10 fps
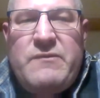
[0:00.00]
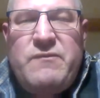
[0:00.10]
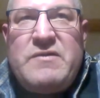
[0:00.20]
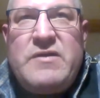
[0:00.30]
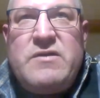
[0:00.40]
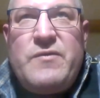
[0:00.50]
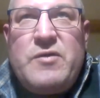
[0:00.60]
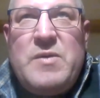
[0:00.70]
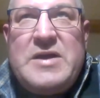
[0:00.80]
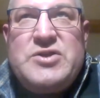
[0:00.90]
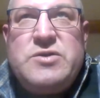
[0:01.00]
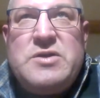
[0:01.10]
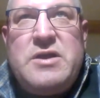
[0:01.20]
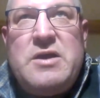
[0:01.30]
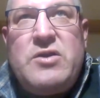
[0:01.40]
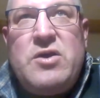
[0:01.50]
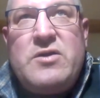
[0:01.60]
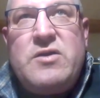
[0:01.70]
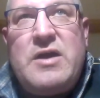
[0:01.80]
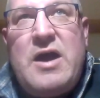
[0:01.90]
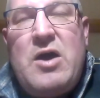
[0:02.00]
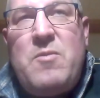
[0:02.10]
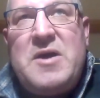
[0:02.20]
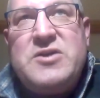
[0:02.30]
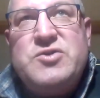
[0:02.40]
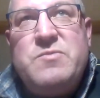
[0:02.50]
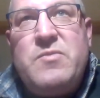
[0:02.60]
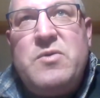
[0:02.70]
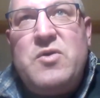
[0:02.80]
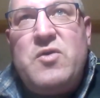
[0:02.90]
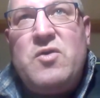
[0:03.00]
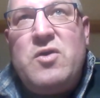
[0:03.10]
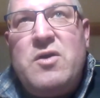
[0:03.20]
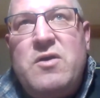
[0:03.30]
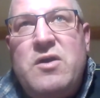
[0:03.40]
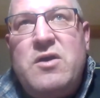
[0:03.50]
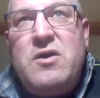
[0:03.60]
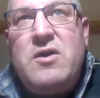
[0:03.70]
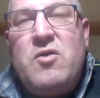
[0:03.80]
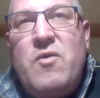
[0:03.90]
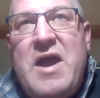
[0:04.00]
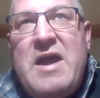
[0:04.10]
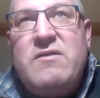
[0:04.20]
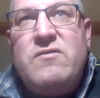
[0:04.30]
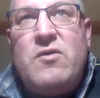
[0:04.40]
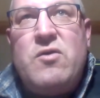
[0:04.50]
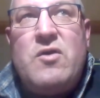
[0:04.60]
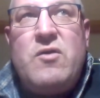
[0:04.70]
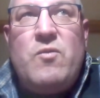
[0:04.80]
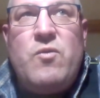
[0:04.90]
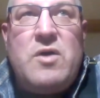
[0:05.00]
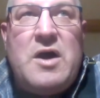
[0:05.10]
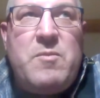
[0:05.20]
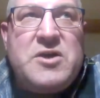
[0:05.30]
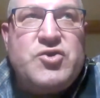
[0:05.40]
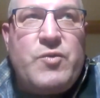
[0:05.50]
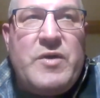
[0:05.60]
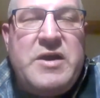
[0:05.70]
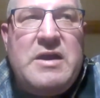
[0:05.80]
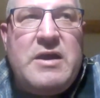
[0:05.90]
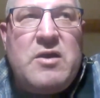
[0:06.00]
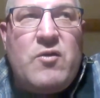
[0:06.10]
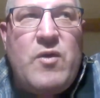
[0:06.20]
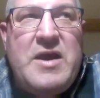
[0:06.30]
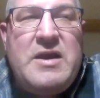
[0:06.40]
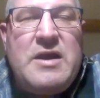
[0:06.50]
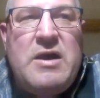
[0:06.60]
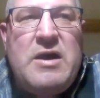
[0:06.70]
And this is the question, not how much grass or how much grain